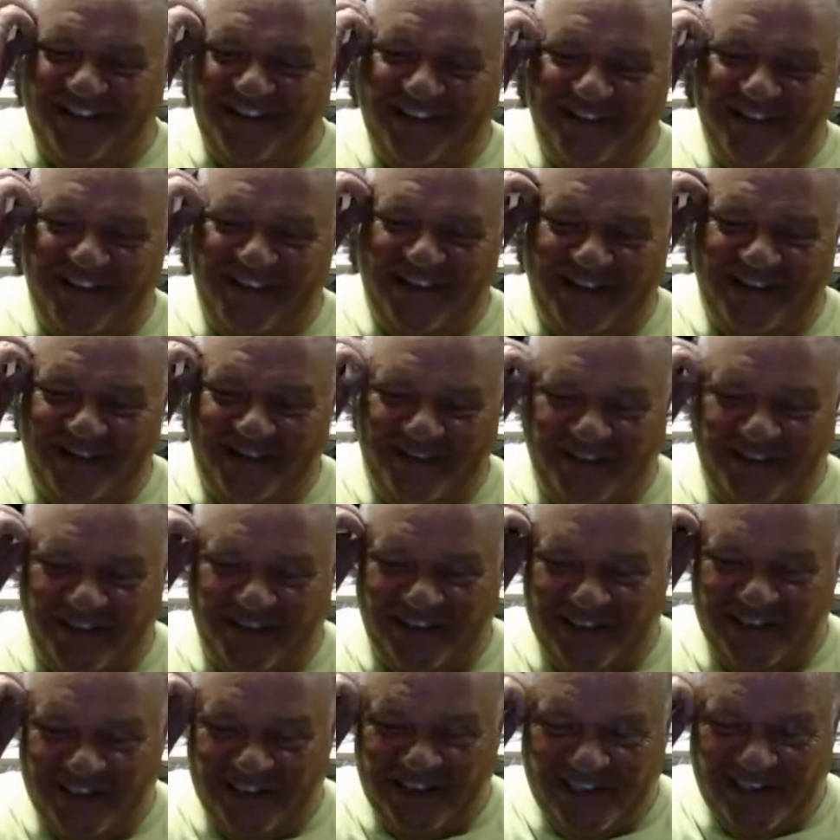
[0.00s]
Thank you
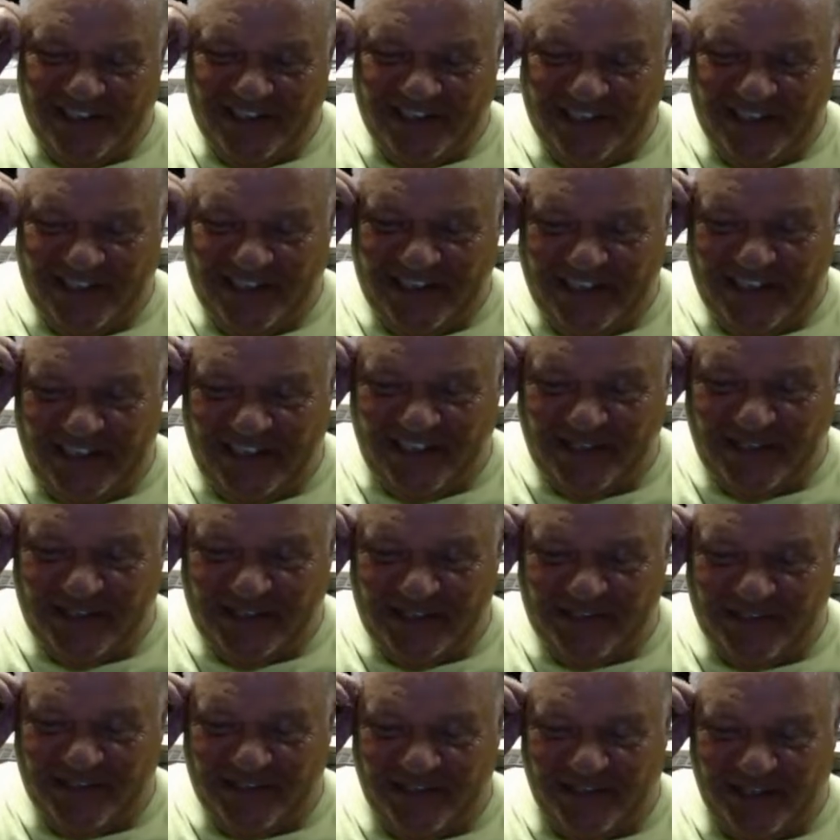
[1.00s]
all. Yeah, I
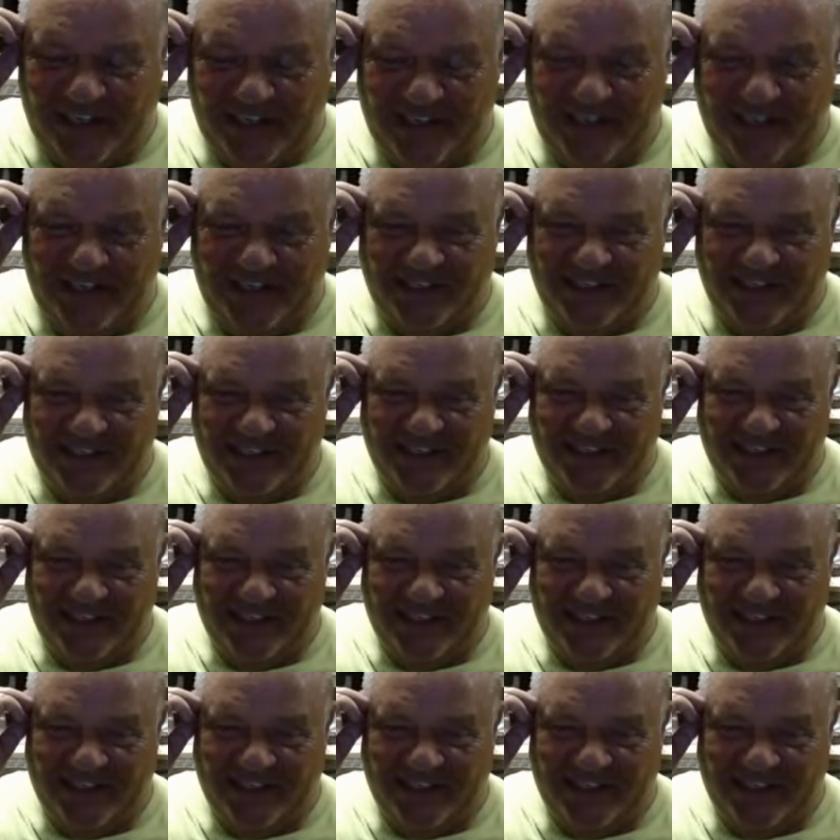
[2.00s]
just try to,